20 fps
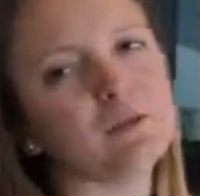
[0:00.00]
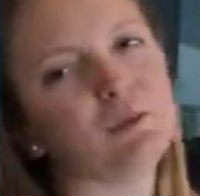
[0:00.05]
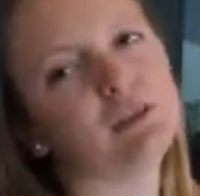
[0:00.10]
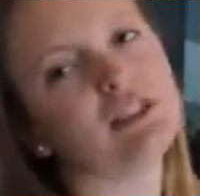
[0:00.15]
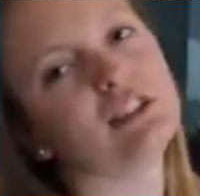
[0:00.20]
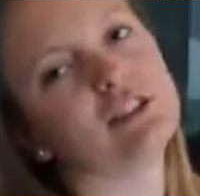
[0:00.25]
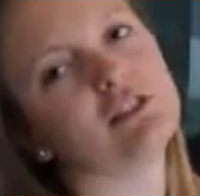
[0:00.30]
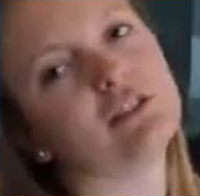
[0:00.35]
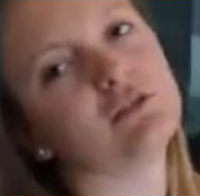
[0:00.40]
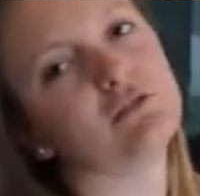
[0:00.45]
which
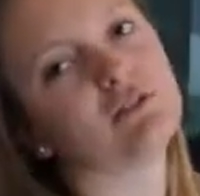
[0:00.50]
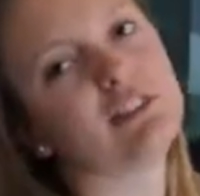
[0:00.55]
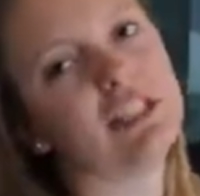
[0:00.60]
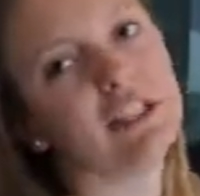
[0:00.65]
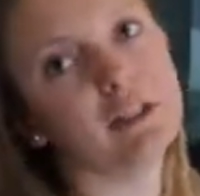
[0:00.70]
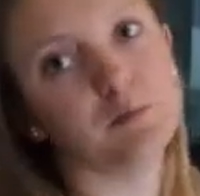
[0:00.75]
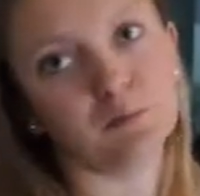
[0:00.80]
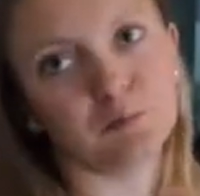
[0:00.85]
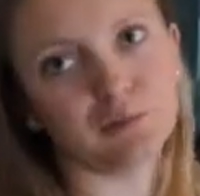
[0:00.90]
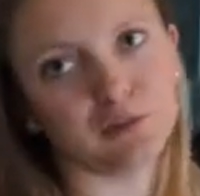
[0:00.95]
is not really
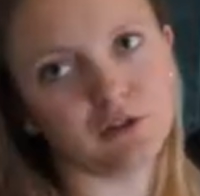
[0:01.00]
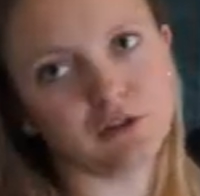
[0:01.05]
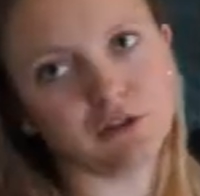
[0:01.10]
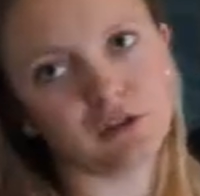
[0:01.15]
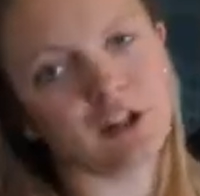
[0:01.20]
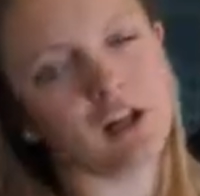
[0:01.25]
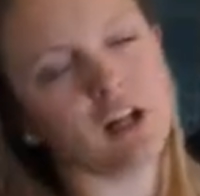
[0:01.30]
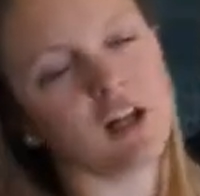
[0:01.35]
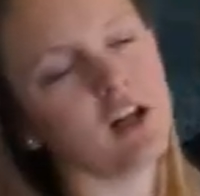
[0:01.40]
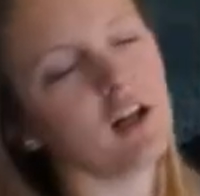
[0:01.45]
a
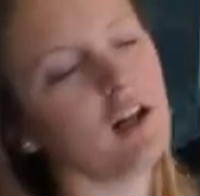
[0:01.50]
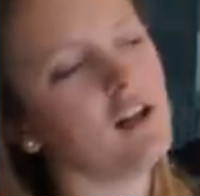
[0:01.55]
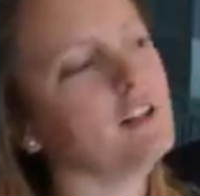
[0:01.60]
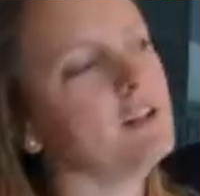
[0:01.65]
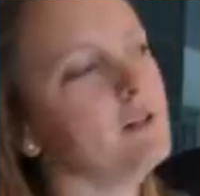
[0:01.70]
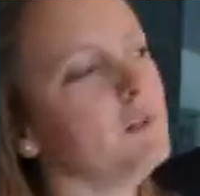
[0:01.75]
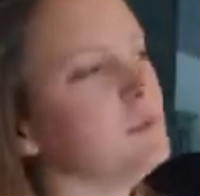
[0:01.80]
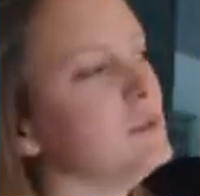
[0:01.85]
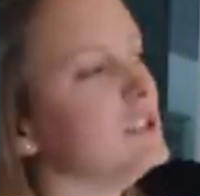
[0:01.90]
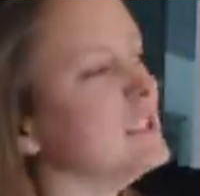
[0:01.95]
book
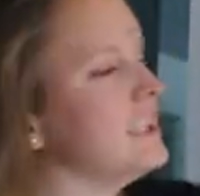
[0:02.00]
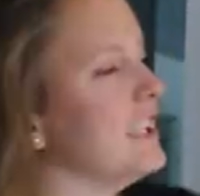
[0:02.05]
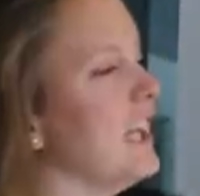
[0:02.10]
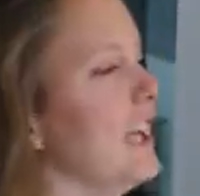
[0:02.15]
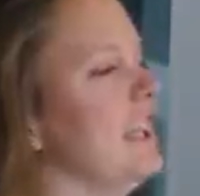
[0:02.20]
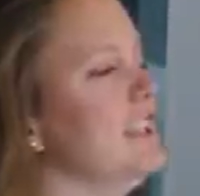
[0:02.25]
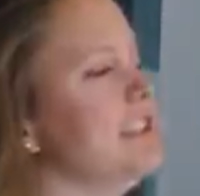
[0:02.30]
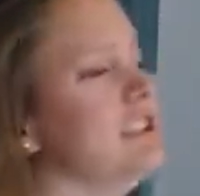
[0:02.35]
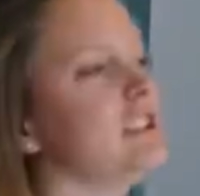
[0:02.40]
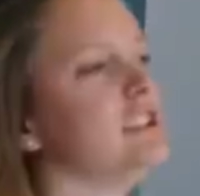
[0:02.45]
per
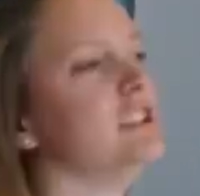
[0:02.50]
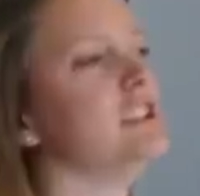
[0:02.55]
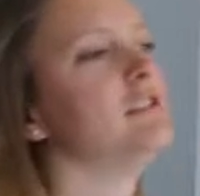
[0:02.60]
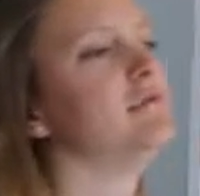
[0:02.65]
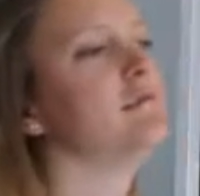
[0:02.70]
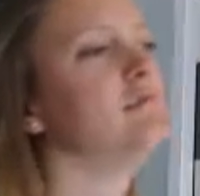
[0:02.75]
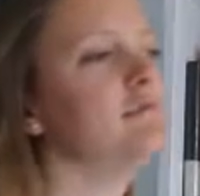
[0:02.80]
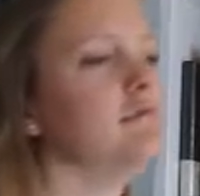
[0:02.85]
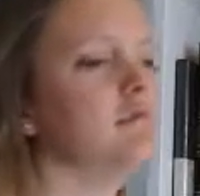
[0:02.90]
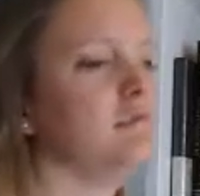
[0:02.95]
se. It's,
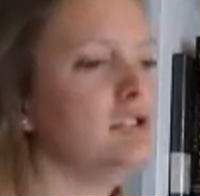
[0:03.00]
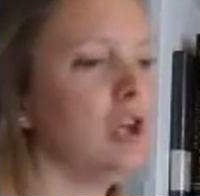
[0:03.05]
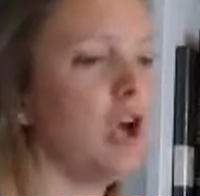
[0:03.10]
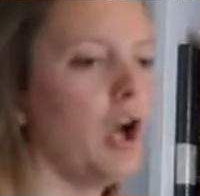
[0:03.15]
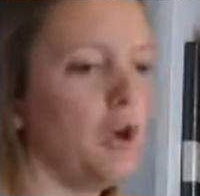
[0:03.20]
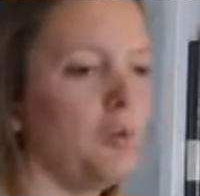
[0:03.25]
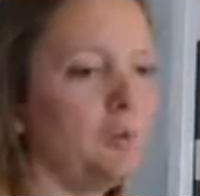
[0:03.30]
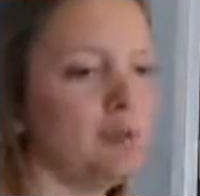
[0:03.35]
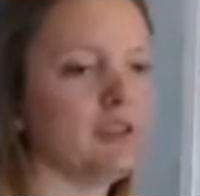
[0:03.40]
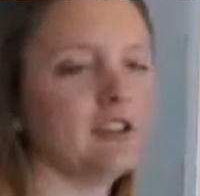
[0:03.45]
you
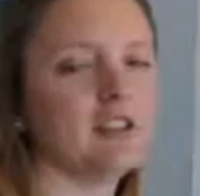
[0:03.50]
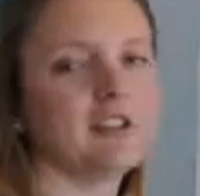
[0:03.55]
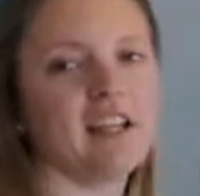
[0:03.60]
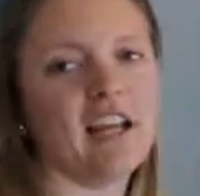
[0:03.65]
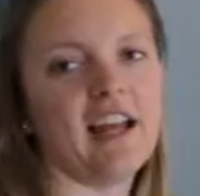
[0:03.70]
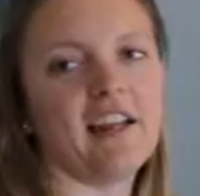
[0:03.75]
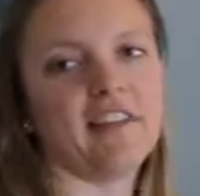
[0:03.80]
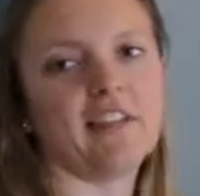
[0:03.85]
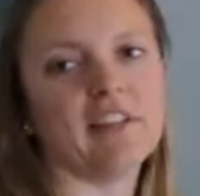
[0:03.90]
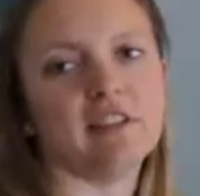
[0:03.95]
open
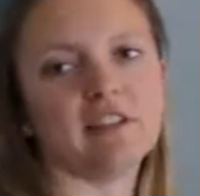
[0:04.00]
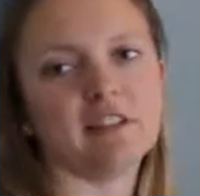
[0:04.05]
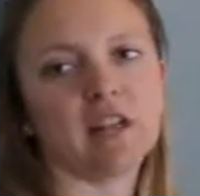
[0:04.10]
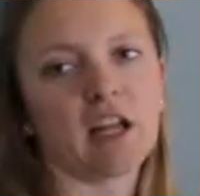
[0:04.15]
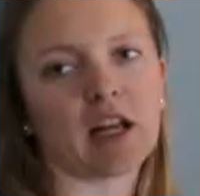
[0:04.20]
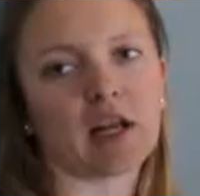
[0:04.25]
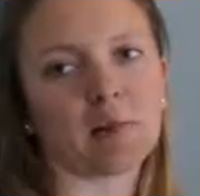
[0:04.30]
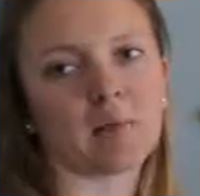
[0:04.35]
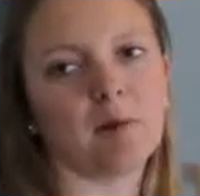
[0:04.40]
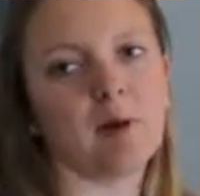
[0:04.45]
and there's
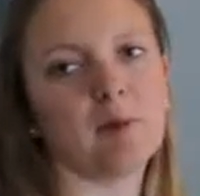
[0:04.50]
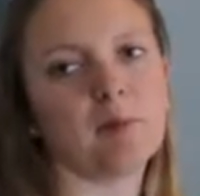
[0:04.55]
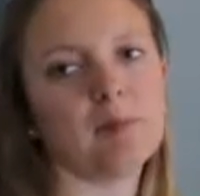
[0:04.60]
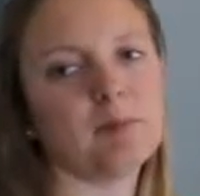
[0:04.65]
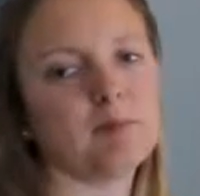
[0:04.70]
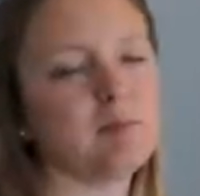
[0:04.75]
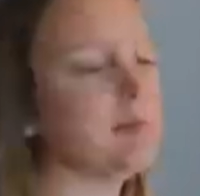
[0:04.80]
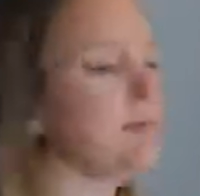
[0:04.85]
like a pop-up